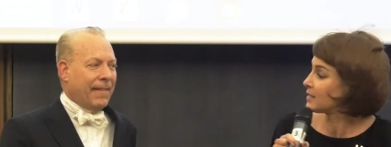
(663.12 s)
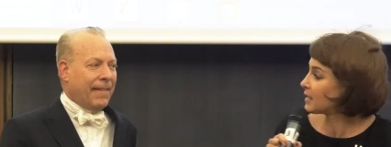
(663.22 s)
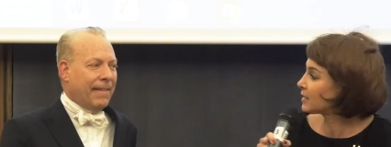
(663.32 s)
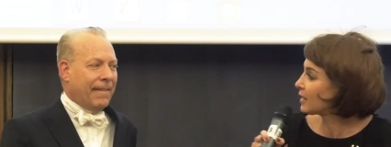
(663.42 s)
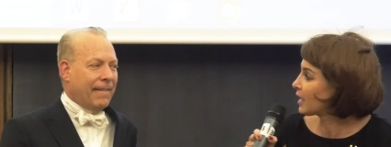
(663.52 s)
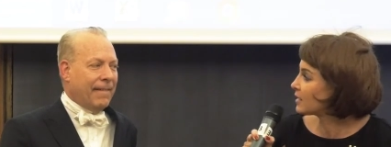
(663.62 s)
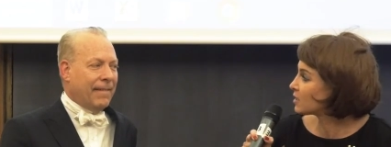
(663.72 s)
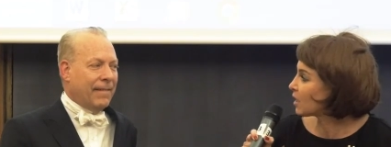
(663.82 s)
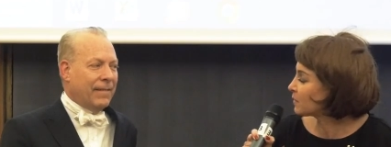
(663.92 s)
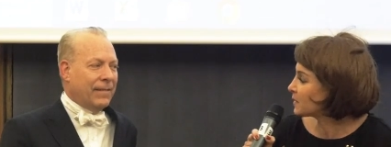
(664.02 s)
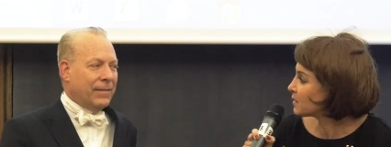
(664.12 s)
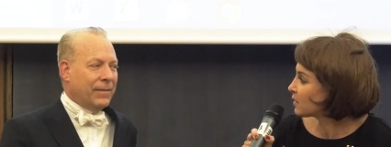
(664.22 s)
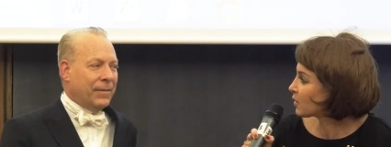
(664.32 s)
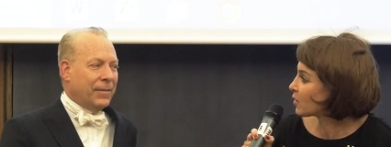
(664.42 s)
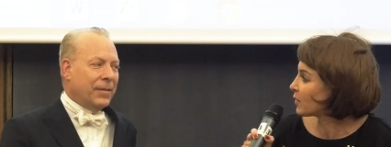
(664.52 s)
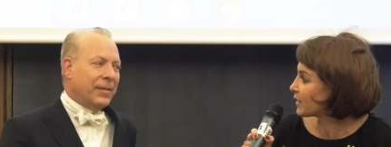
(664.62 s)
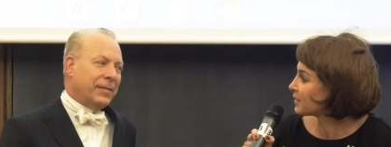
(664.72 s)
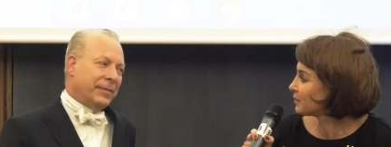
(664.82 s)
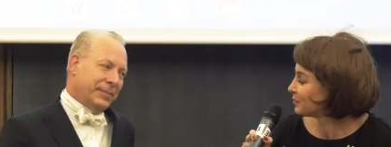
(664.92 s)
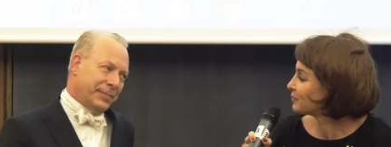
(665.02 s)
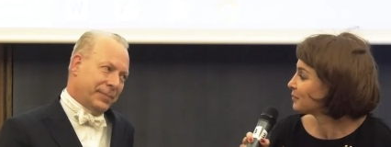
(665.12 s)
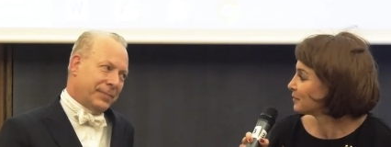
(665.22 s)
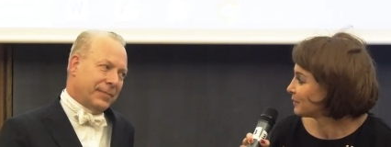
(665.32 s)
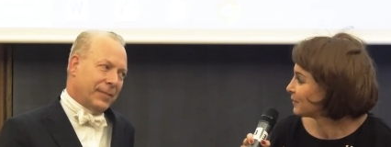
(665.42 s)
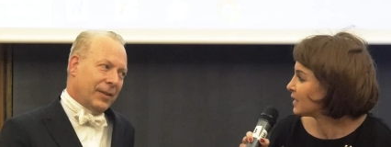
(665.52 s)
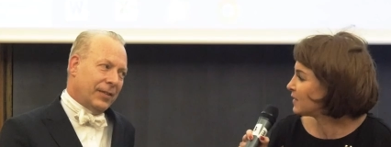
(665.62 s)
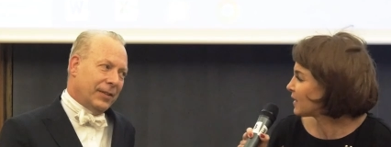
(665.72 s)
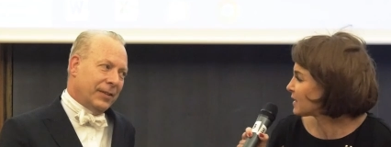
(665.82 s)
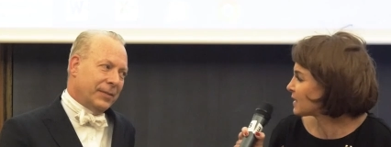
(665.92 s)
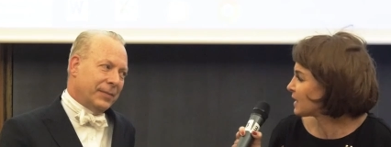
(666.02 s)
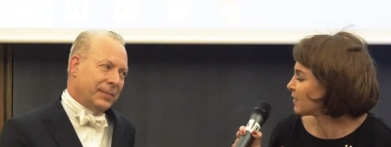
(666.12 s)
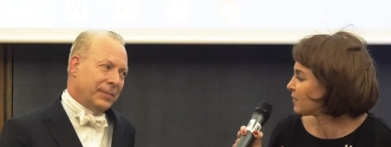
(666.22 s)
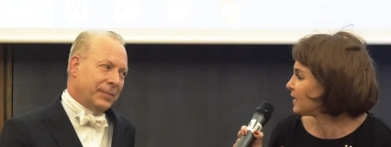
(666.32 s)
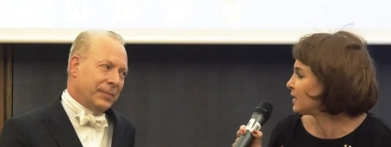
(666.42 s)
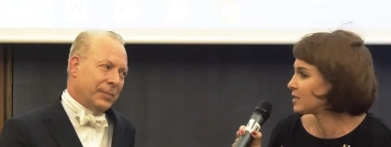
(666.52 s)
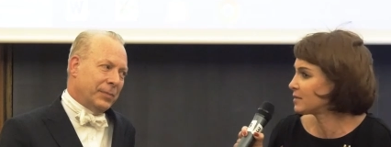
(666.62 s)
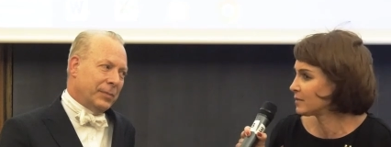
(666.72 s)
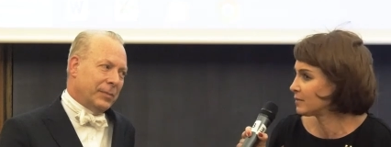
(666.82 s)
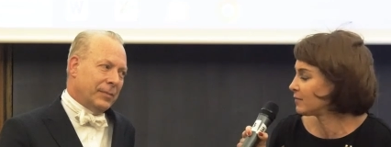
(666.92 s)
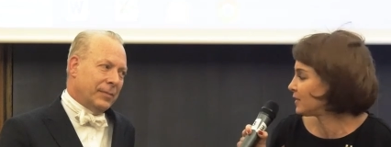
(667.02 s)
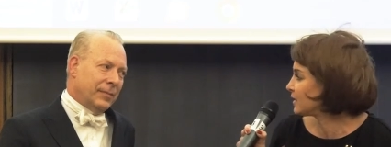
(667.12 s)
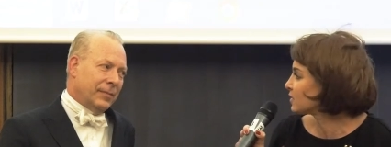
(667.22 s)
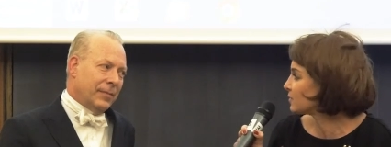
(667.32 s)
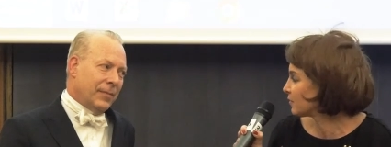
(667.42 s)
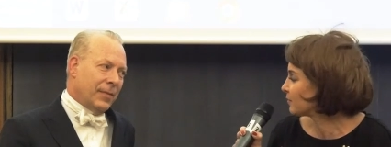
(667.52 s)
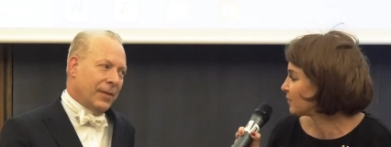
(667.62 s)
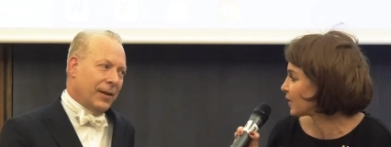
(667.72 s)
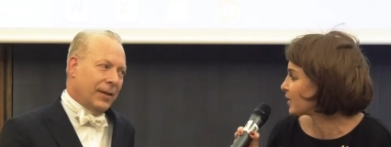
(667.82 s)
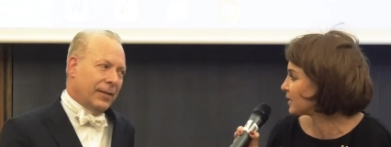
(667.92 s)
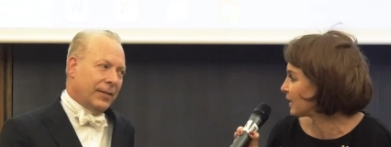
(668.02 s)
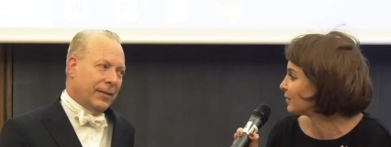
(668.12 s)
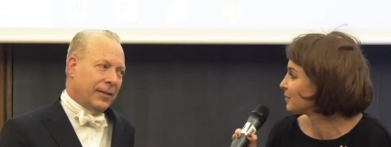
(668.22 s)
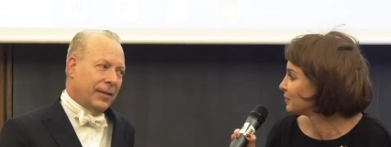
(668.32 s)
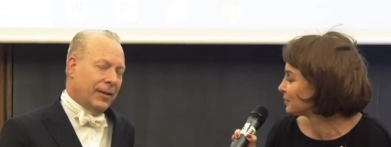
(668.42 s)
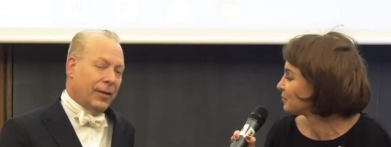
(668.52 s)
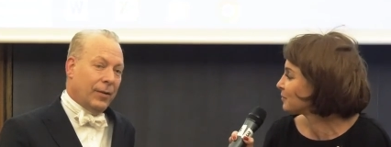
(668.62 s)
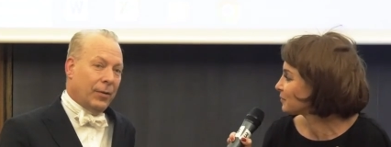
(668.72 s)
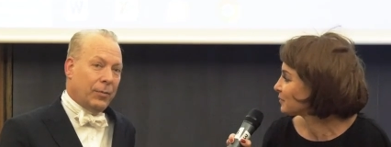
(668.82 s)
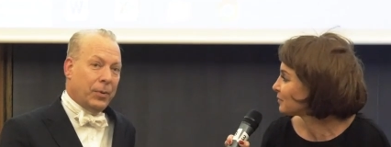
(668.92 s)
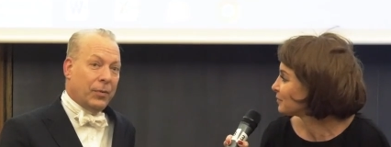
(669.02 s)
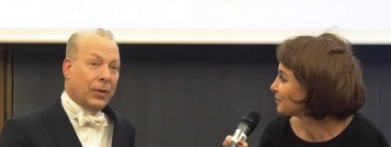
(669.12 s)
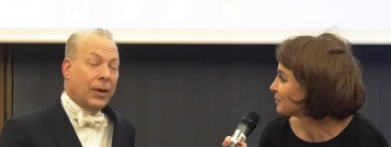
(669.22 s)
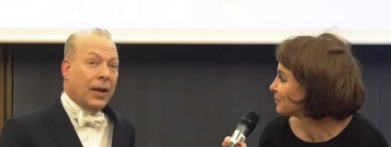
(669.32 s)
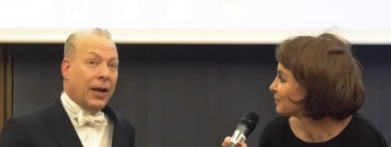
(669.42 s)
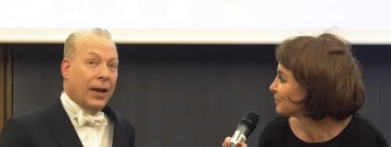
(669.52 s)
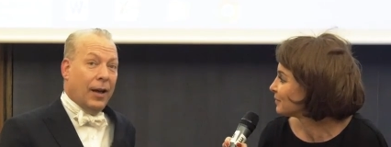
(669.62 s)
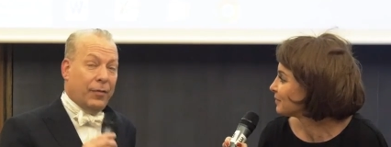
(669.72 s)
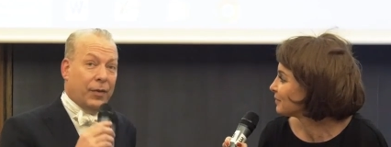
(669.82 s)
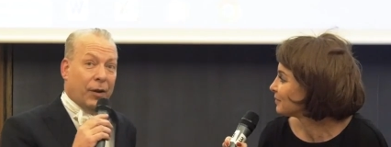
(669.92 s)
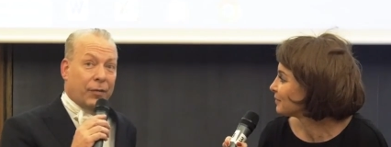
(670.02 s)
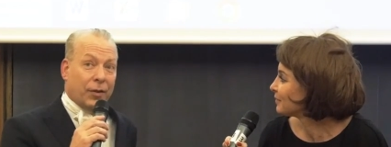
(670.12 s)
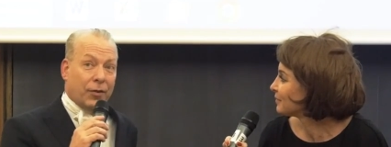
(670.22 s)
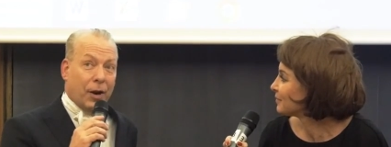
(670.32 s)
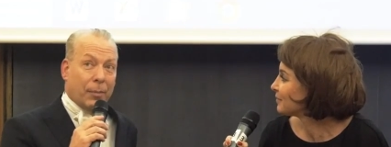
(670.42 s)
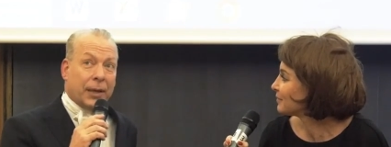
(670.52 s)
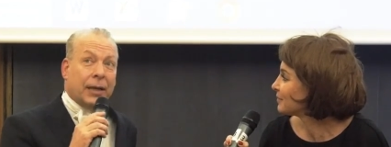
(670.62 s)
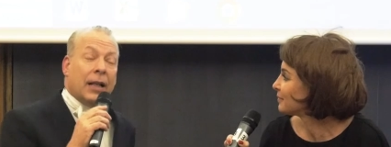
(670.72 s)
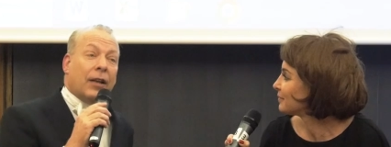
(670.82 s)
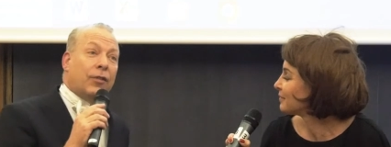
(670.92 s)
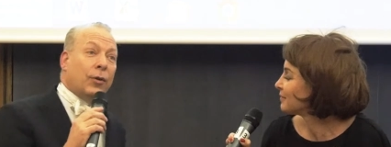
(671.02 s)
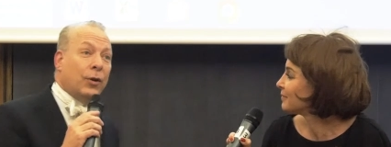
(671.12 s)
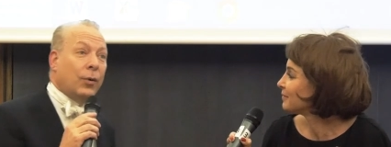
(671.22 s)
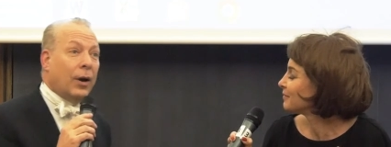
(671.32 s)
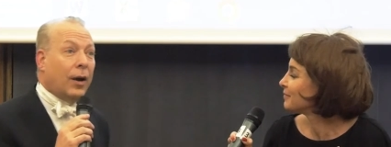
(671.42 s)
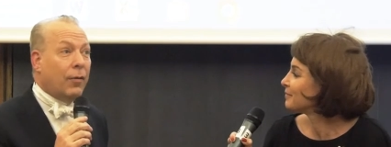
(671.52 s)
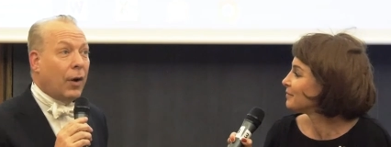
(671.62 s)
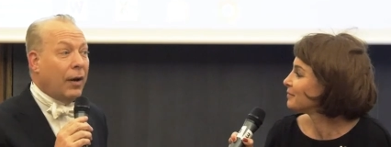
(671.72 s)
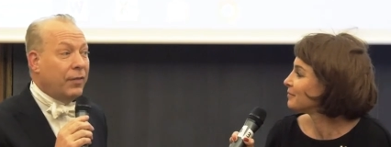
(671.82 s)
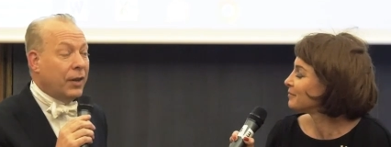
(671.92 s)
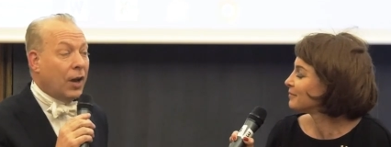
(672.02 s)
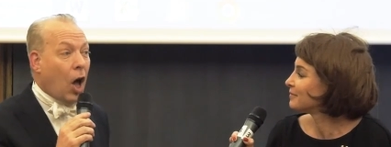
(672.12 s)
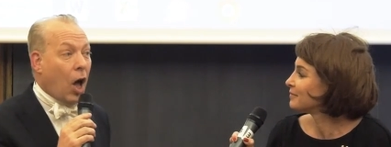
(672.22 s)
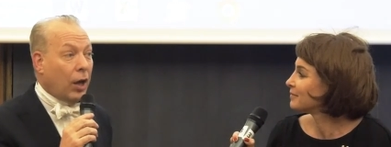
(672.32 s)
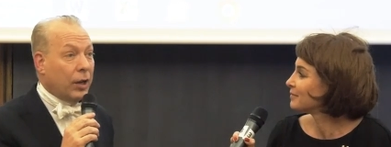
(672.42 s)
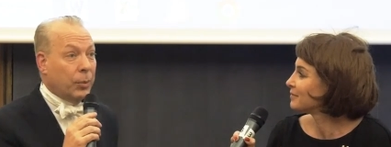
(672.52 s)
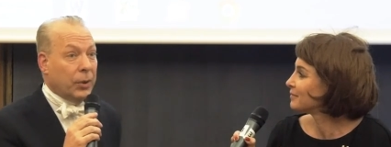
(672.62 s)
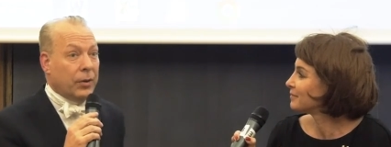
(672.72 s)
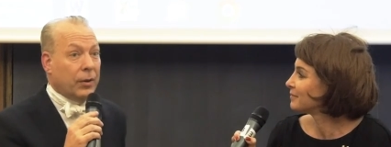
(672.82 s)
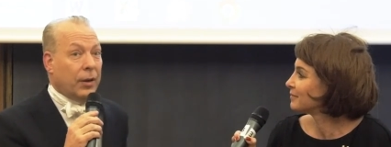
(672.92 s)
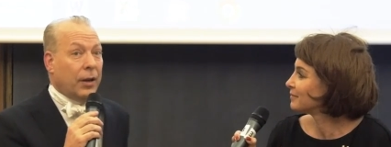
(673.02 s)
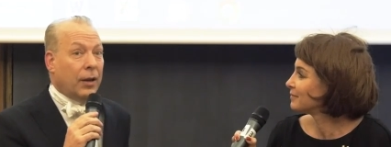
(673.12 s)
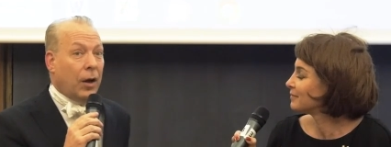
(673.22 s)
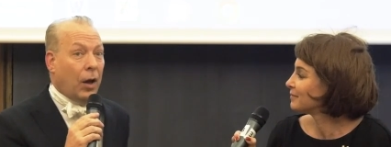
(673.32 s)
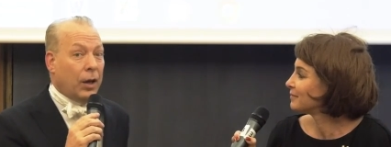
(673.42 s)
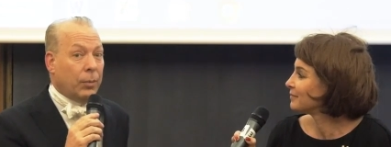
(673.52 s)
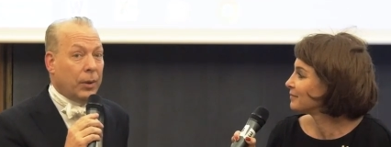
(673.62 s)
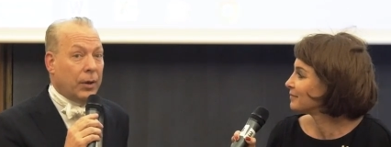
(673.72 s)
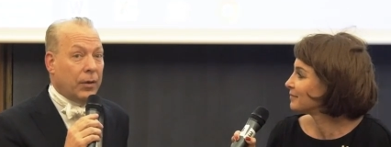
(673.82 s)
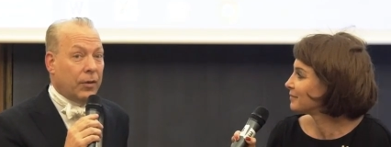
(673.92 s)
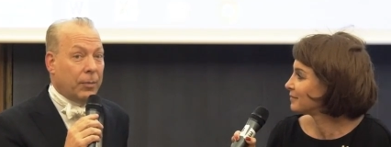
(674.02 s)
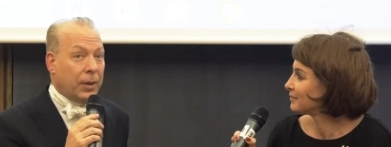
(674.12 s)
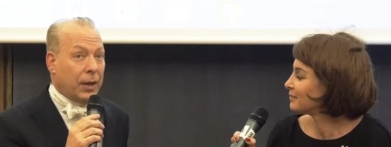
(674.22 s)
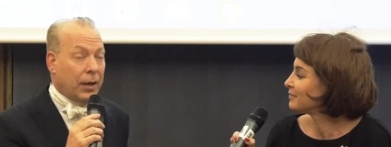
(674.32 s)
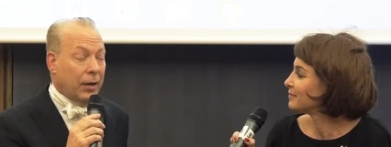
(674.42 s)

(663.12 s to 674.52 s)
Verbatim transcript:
Speaker 1: that I, I, thought was heroic. It was, I think, a Finnish, Finnish fairy tale. It was
Speaker 2: beautiful. A flair for the drama. So you arrived in Hollywood, and Hollywood in something like